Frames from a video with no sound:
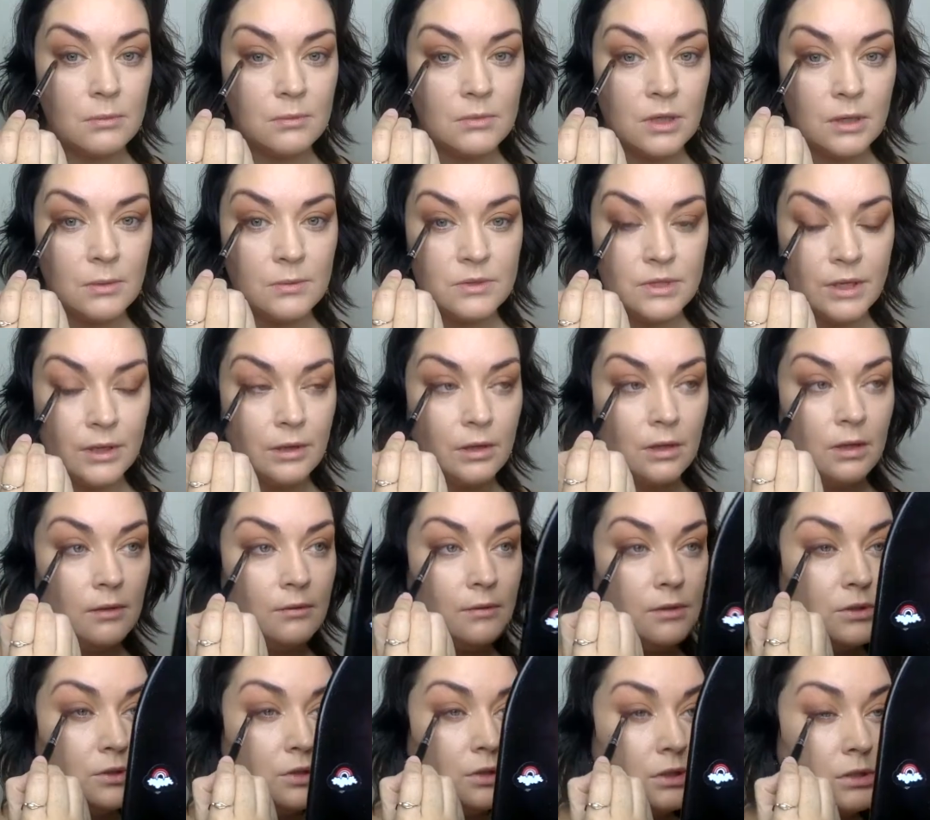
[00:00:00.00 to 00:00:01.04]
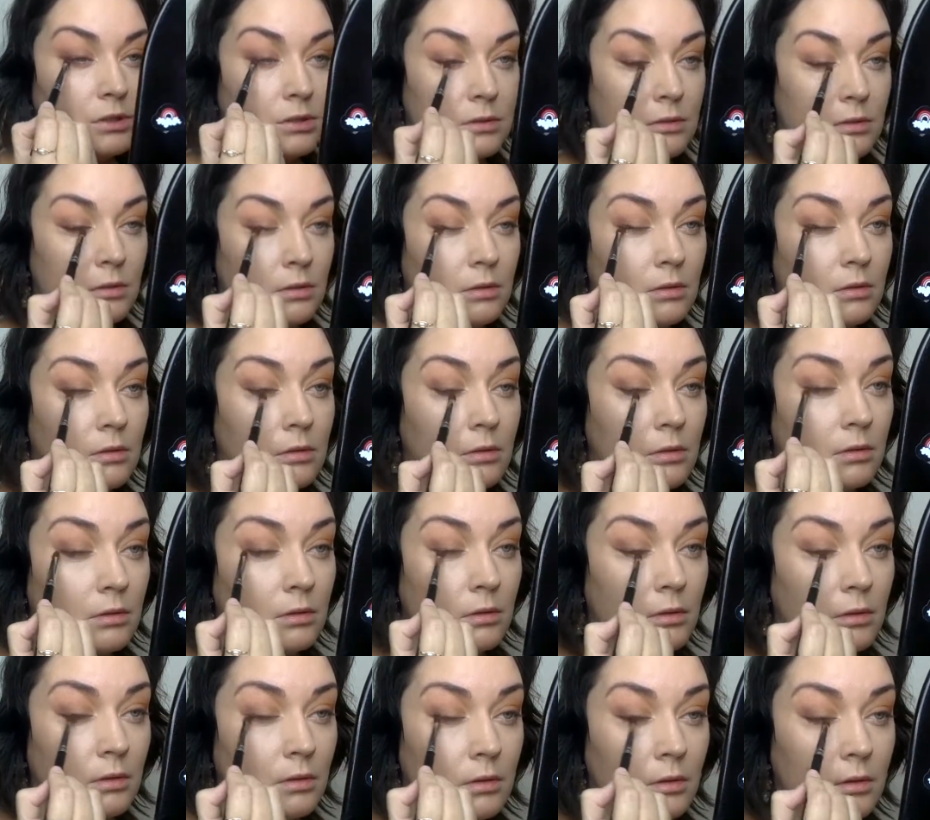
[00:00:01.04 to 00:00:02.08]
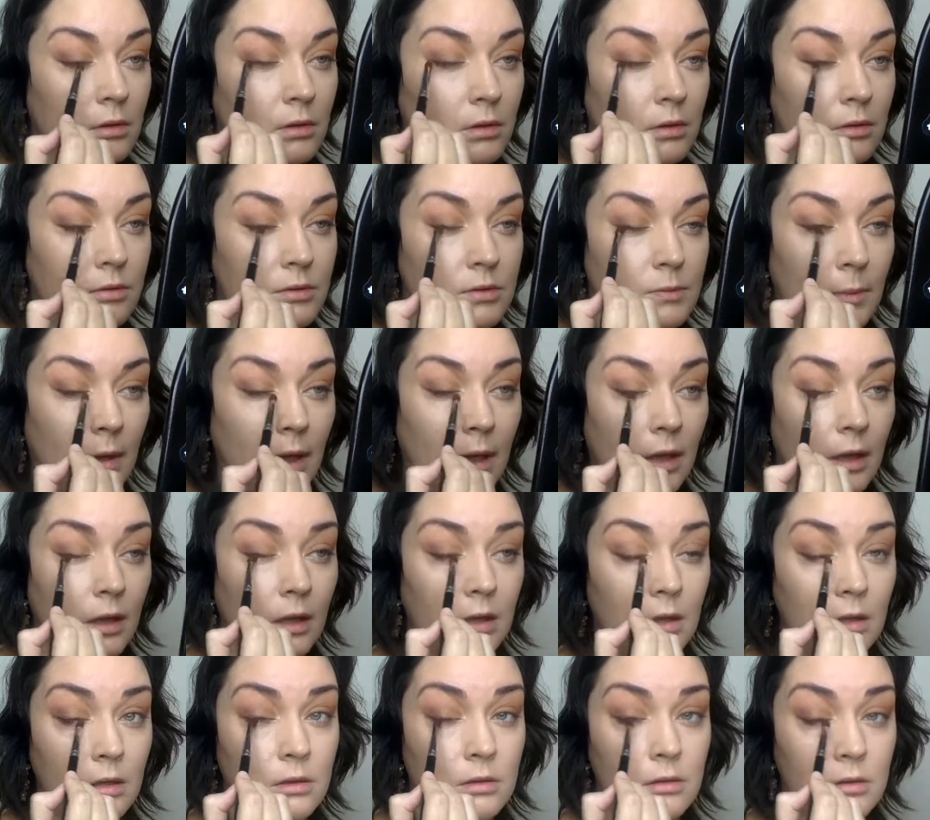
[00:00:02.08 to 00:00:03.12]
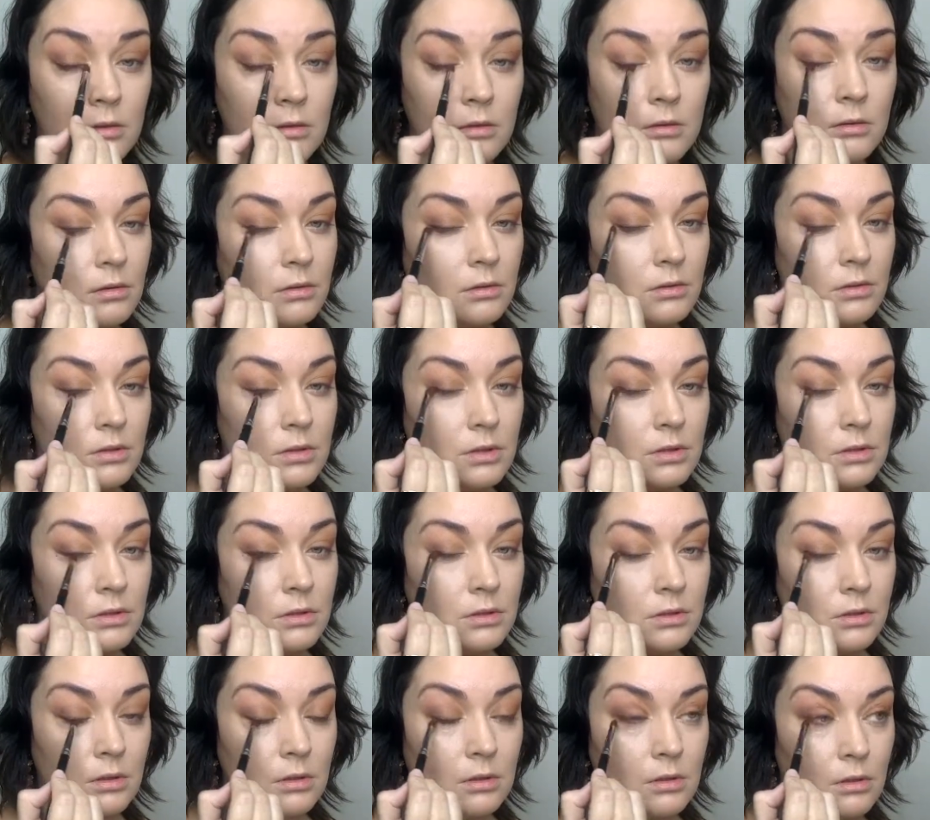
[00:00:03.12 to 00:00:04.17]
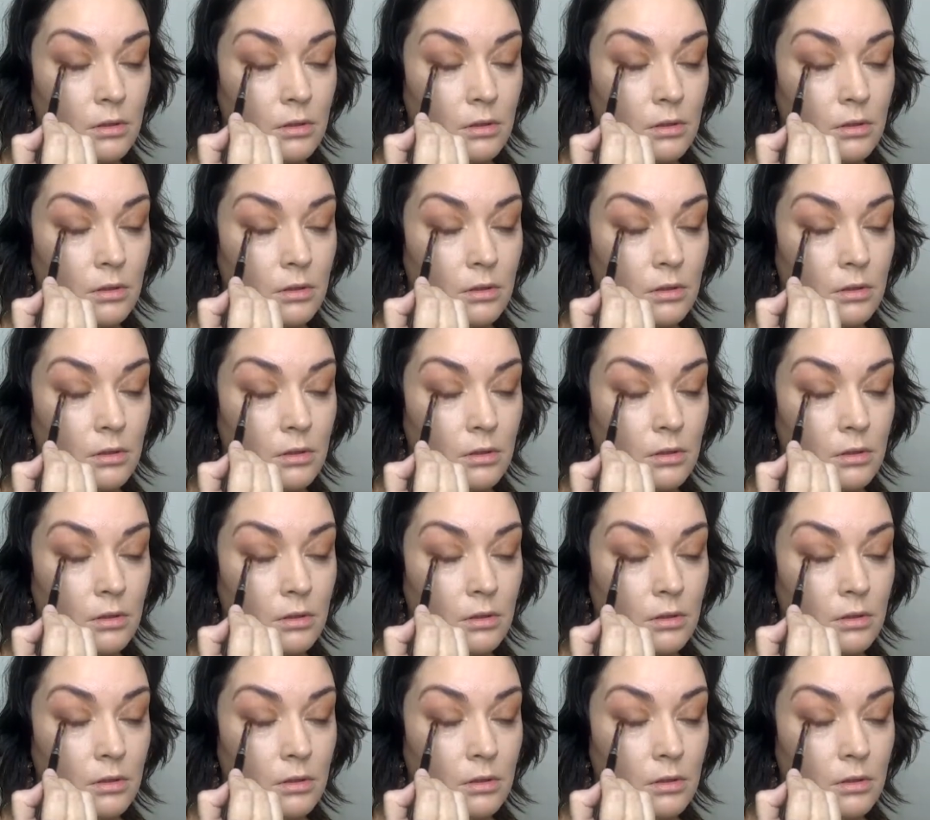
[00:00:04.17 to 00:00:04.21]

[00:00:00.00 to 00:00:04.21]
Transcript: Sometimes I'll even just close my eye and just